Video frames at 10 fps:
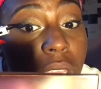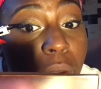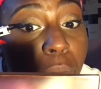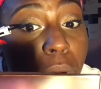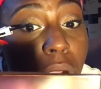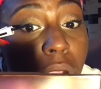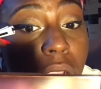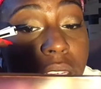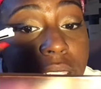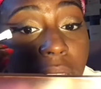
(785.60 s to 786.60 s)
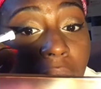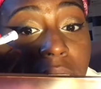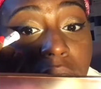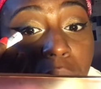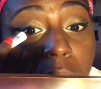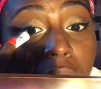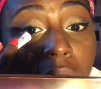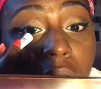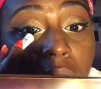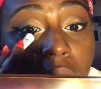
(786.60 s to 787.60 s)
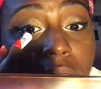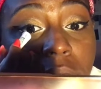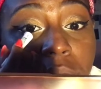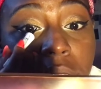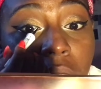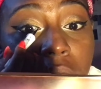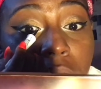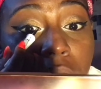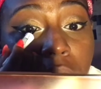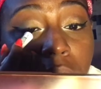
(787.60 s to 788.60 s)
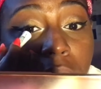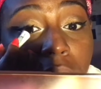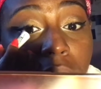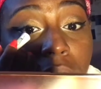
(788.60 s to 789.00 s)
It works, guys. It works. I'm telling you.